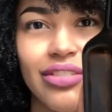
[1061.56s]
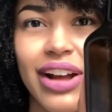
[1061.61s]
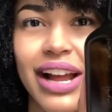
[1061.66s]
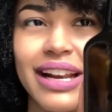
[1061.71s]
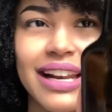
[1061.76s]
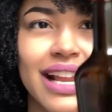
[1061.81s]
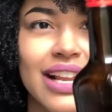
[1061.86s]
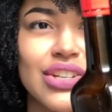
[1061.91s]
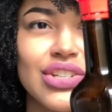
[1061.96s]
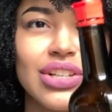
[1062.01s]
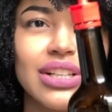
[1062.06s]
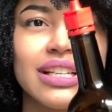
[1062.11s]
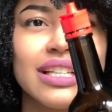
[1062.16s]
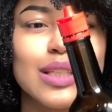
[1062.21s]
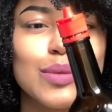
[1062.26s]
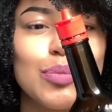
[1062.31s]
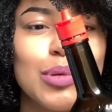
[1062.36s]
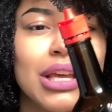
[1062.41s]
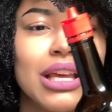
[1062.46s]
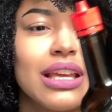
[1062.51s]
Financially
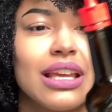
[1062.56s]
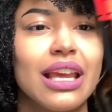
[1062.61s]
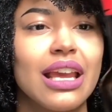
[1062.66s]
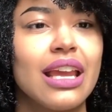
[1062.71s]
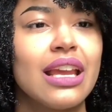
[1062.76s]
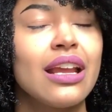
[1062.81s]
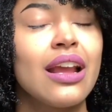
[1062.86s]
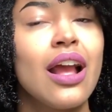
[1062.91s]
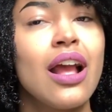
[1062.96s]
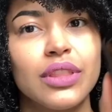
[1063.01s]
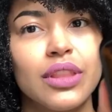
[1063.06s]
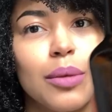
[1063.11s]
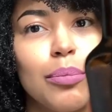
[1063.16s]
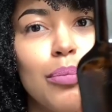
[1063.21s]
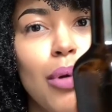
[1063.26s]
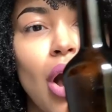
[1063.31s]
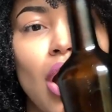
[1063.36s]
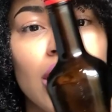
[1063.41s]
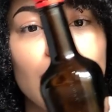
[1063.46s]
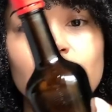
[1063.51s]
speaking, the
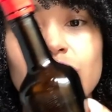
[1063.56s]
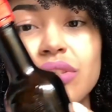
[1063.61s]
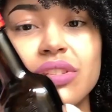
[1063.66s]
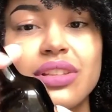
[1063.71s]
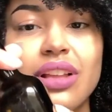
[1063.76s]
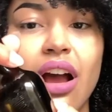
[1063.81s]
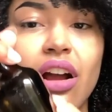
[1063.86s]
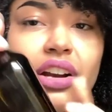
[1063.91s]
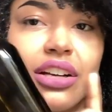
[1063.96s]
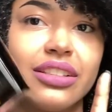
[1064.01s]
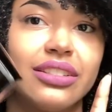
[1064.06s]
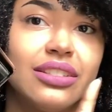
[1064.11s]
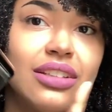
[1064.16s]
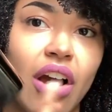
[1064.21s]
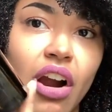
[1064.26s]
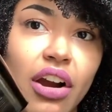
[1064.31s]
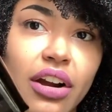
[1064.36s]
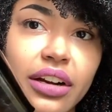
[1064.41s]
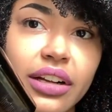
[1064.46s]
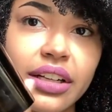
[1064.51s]
bottles are
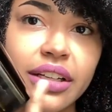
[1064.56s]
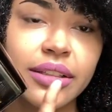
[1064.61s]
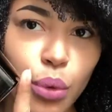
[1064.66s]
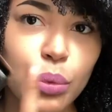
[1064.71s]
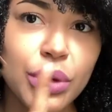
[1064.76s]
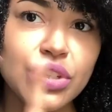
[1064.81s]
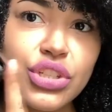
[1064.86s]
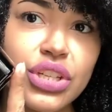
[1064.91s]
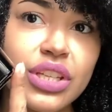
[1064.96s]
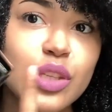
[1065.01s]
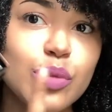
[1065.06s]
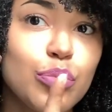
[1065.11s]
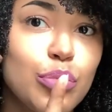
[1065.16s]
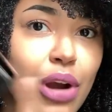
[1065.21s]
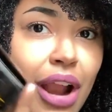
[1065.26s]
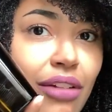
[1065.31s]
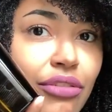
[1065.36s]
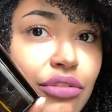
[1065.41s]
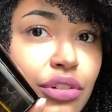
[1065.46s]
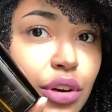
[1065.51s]
dark, which is
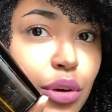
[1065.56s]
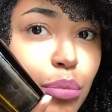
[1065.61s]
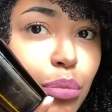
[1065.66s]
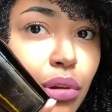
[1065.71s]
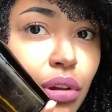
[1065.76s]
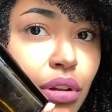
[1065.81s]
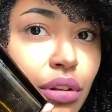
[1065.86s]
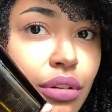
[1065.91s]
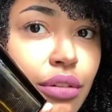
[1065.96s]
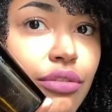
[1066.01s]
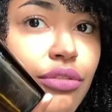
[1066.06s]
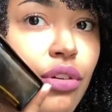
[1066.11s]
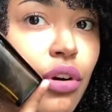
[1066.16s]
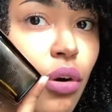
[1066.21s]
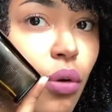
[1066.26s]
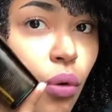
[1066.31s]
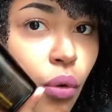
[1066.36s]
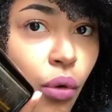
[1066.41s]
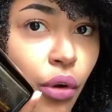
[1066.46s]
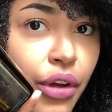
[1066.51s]
preferable
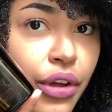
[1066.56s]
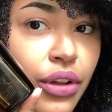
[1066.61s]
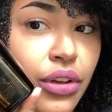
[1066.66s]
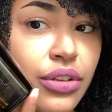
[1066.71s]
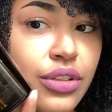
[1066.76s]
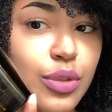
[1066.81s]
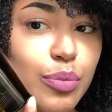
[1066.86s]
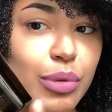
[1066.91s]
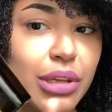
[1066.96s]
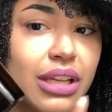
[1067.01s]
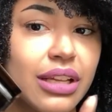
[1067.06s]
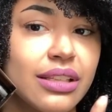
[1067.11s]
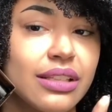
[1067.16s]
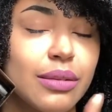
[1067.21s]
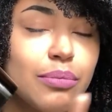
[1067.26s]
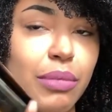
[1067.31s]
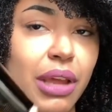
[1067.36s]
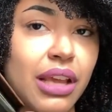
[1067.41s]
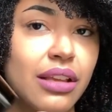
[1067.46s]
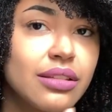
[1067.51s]
for oils because
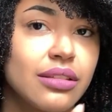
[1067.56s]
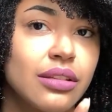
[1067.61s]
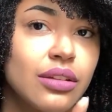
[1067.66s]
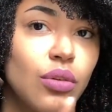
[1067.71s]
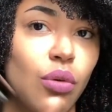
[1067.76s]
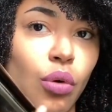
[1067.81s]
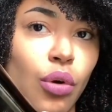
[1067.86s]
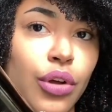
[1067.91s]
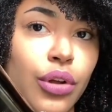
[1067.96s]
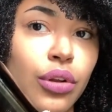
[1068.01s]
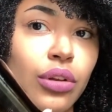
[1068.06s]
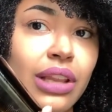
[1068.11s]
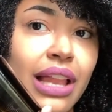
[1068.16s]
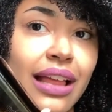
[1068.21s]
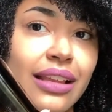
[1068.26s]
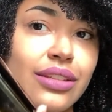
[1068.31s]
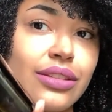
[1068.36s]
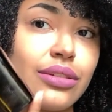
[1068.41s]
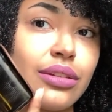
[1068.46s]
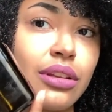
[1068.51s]
it makes the oil
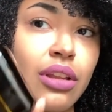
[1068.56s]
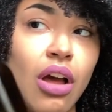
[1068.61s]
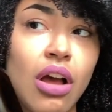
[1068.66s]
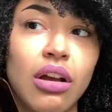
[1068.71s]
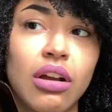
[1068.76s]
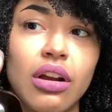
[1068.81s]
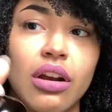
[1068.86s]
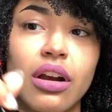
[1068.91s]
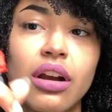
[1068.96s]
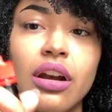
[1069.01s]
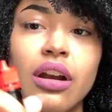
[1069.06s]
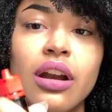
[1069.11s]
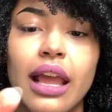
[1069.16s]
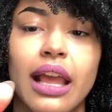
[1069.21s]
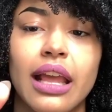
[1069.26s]
last longer.